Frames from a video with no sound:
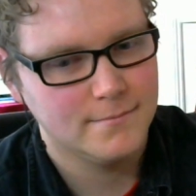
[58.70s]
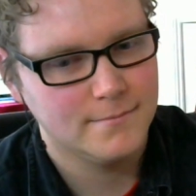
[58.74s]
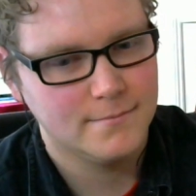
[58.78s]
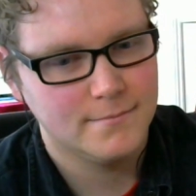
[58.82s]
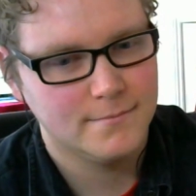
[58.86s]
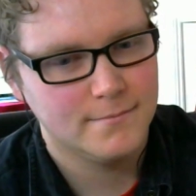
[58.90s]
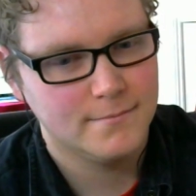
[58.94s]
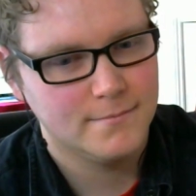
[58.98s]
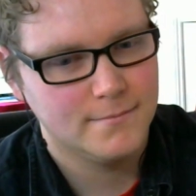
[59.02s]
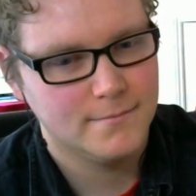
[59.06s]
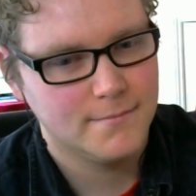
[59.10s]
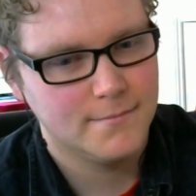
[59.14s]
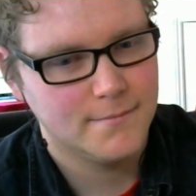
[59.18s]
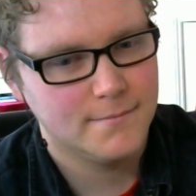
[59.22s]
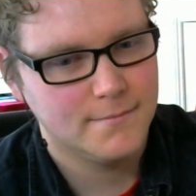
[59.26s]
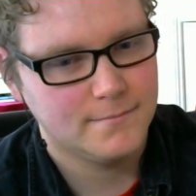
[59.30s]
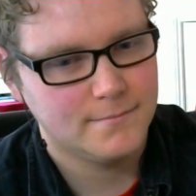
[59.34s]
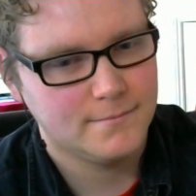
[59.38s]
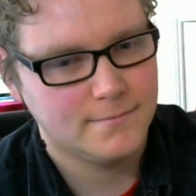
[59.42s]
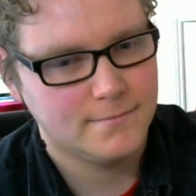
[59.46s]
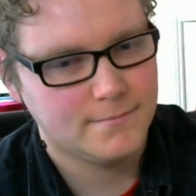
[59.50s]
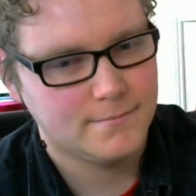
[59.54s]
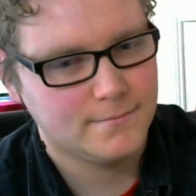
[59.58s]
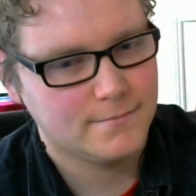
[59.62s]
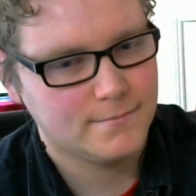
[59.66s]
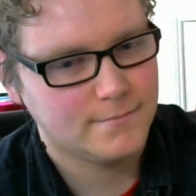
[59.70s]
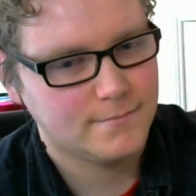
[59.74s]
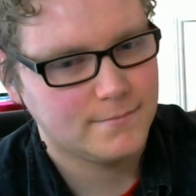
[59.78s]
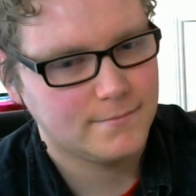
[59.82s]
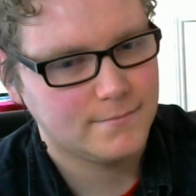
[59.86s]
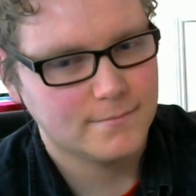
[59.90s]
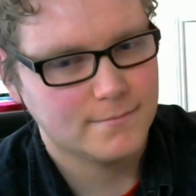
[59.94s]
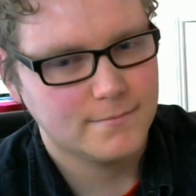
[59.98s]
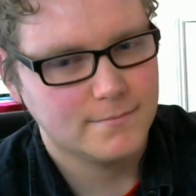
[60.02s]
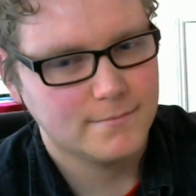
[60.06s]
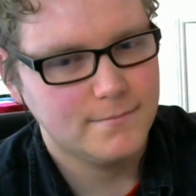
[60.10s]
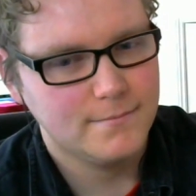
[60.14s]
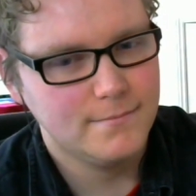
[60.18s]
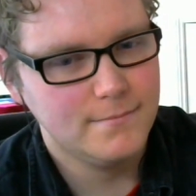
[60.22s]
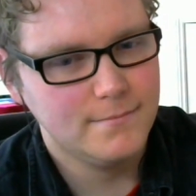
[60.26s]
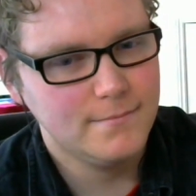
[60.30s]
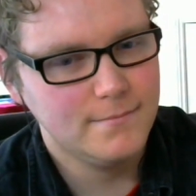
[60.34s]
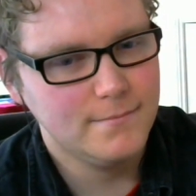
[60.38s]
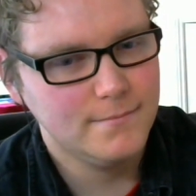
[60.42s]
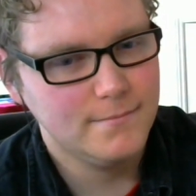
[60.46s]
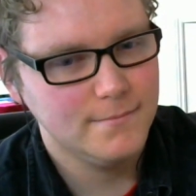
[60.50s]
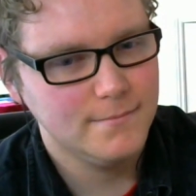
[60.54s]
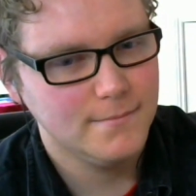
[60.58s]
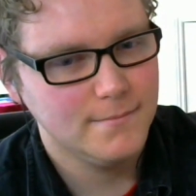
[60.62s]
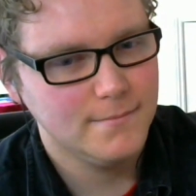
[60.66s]

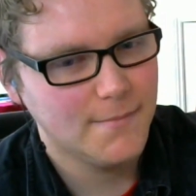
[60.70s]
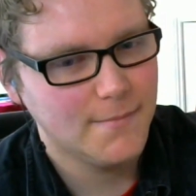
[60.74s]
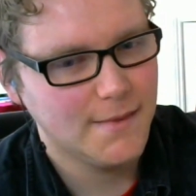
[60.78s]
No one is speaking in this clip.